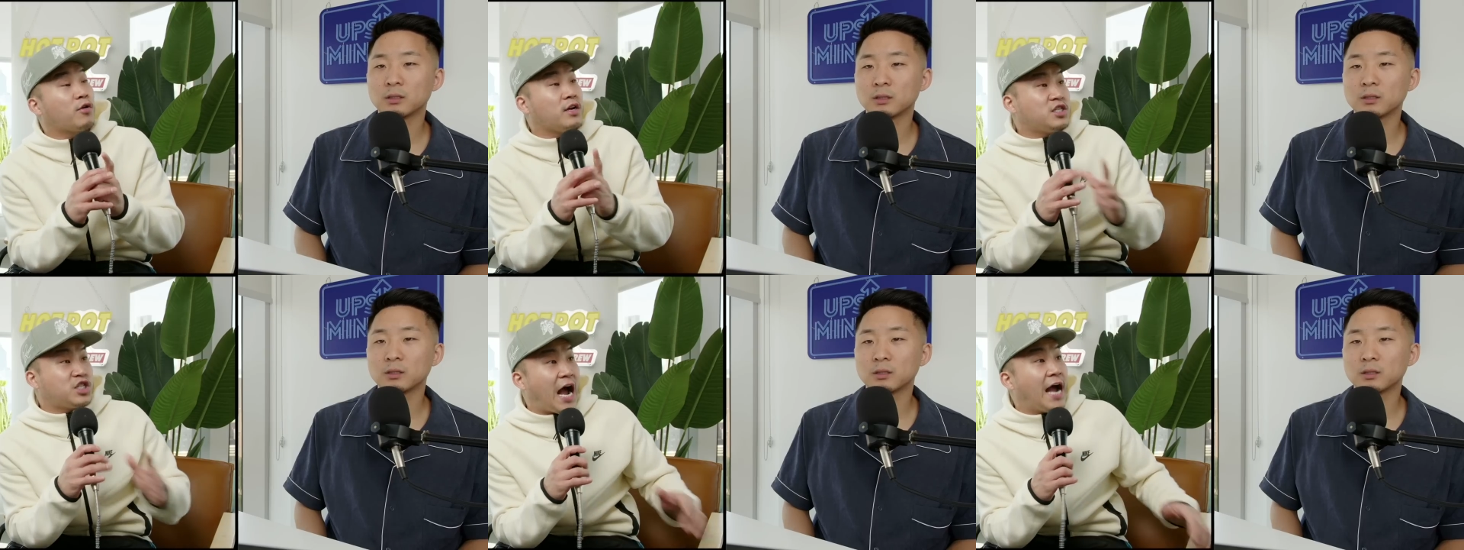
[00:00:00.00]
Speaker 1: in
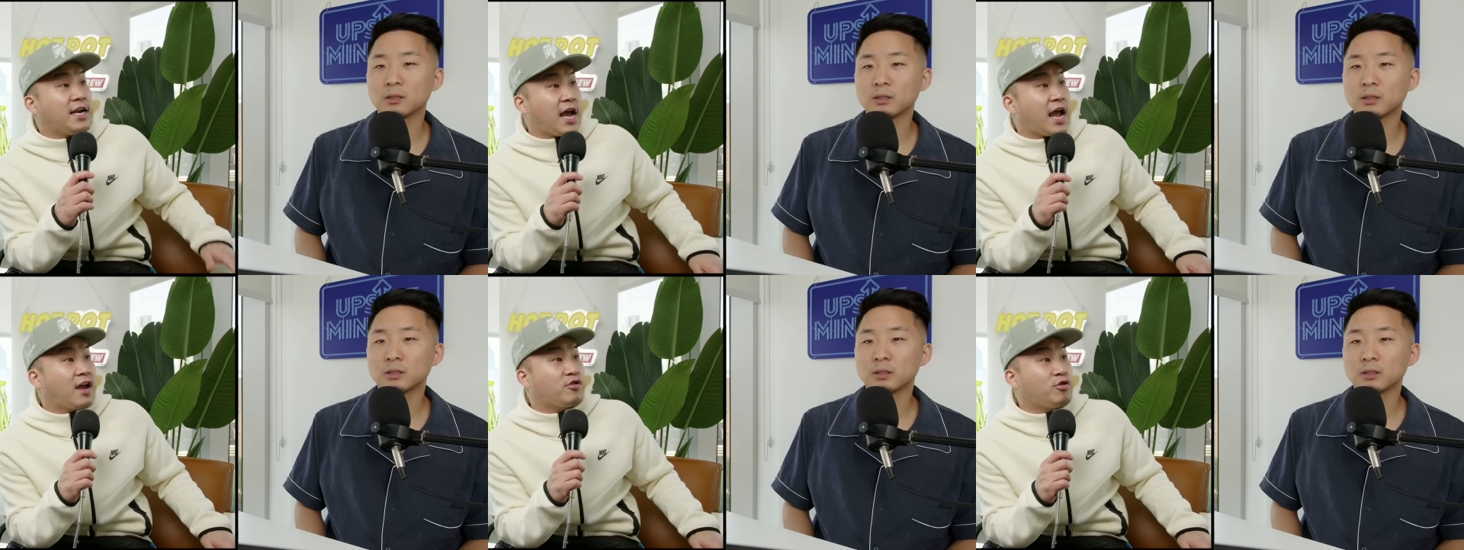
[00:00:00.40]
China,
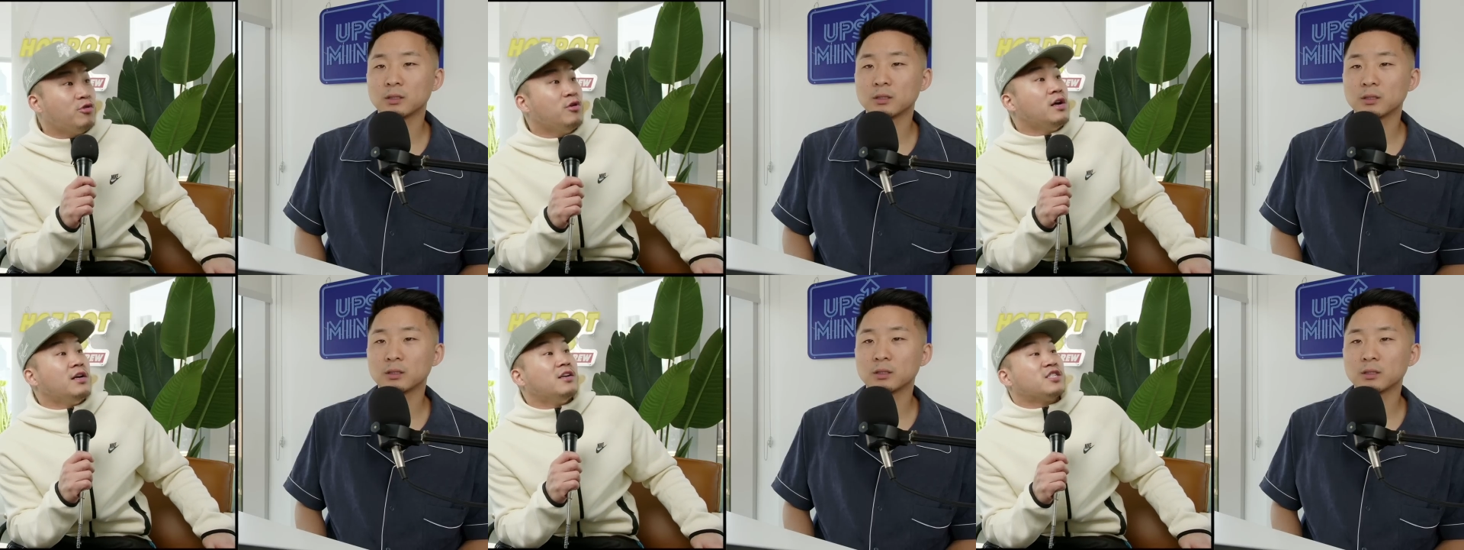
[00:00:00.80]
Andrew.
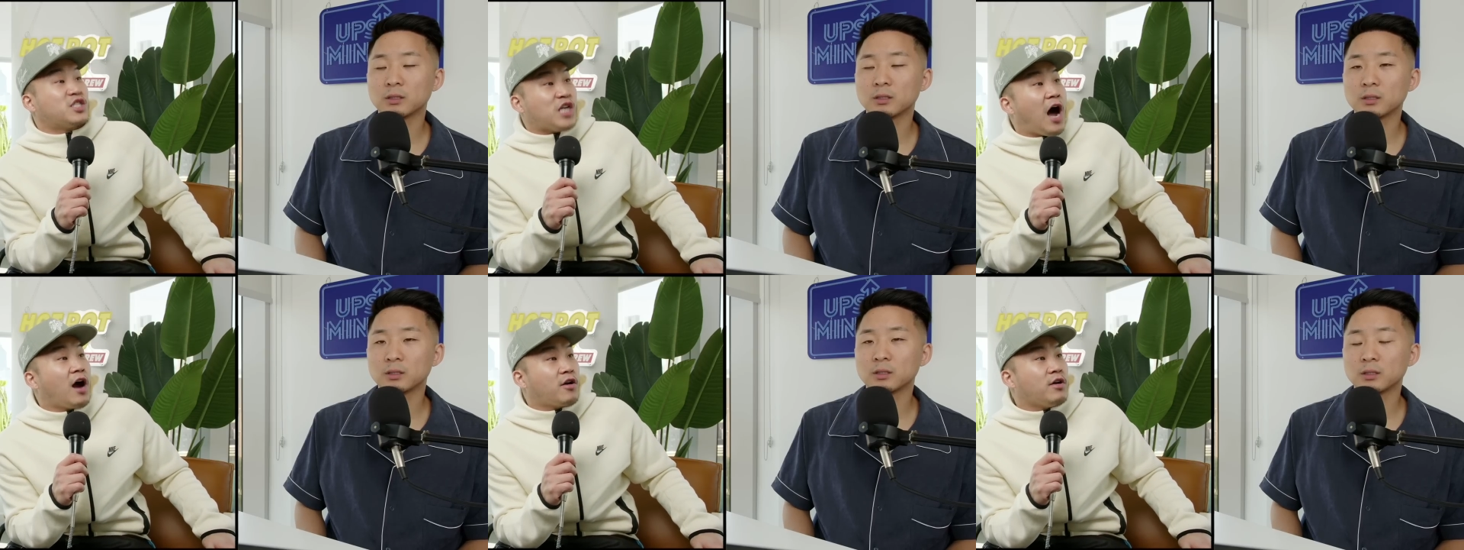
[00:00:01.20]

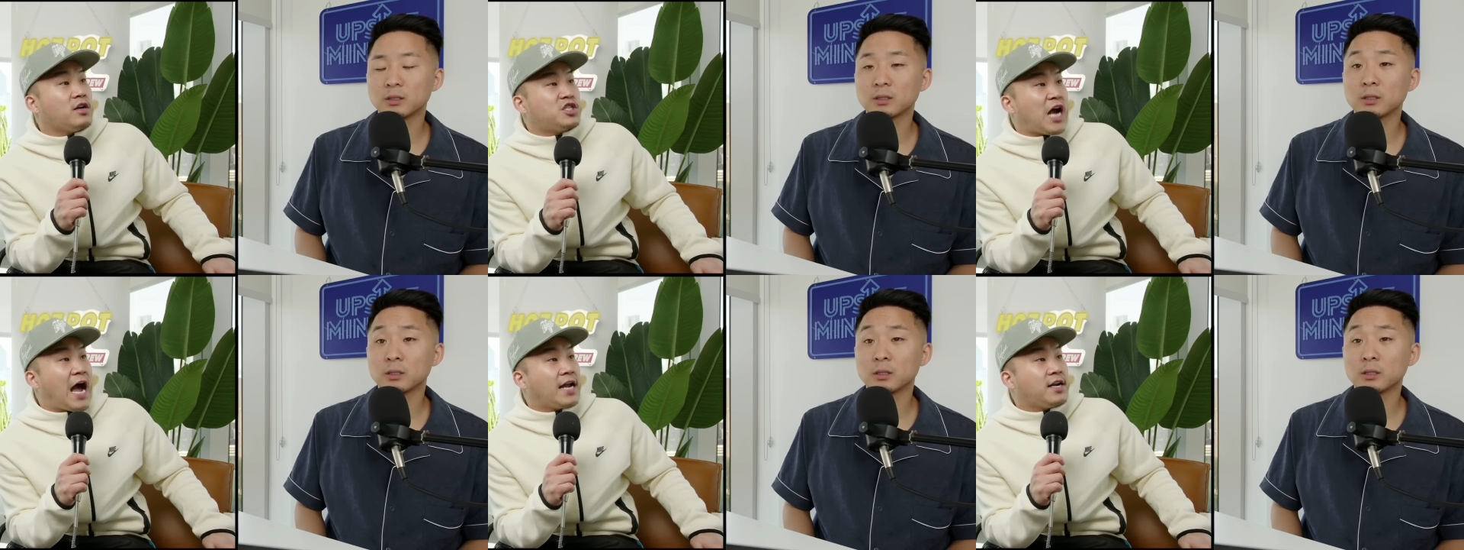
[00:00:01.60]
Soccer in
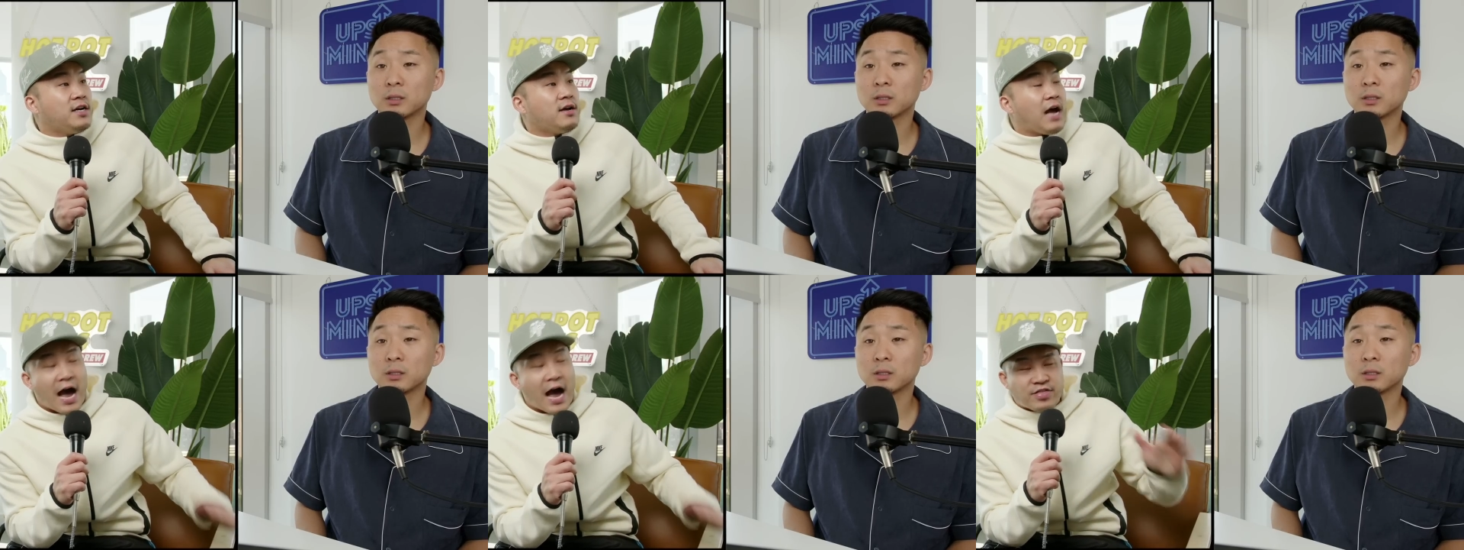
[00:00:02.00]
China,
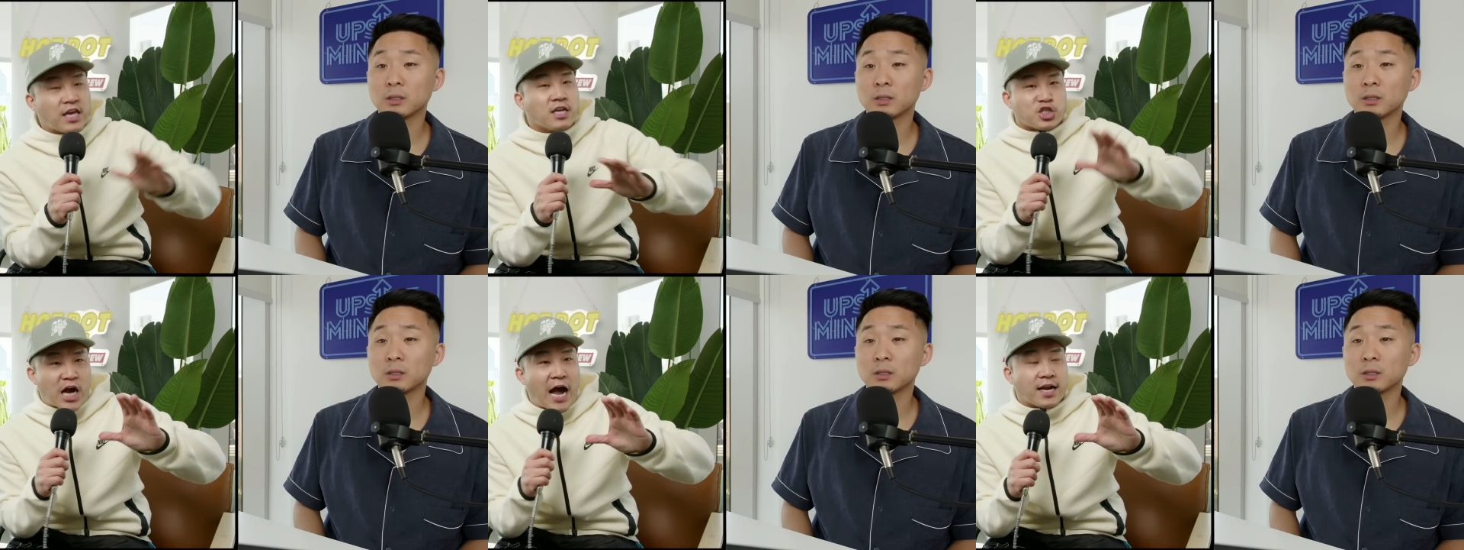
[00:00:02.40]
I think
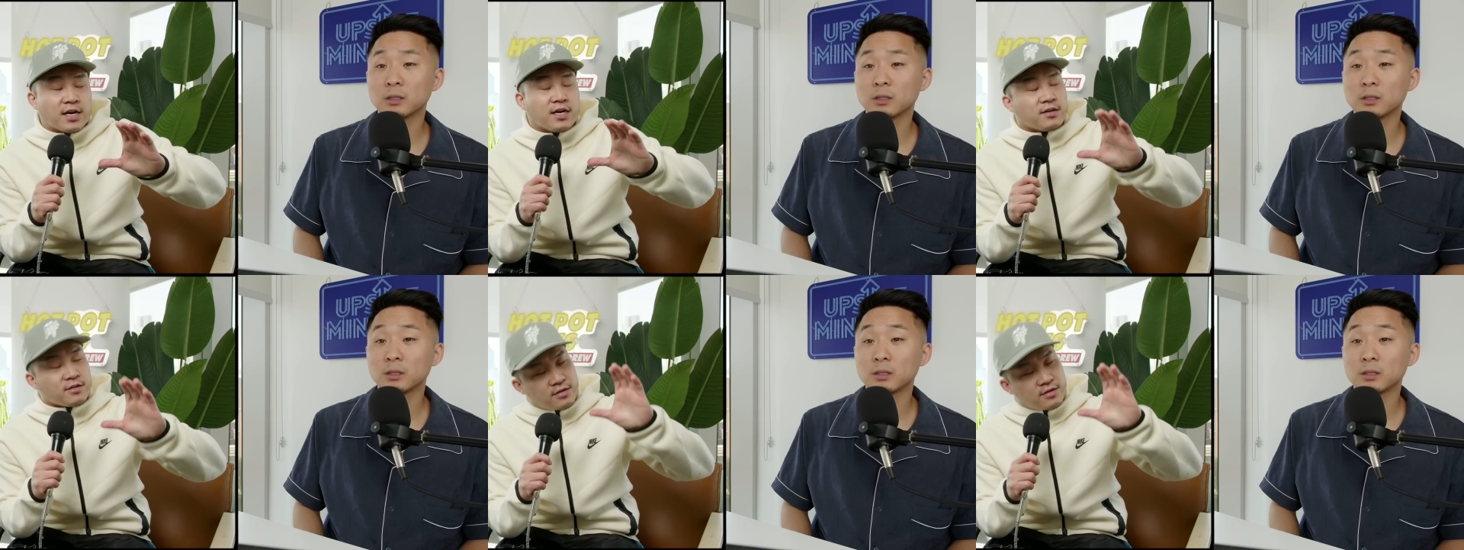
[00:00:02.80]
China,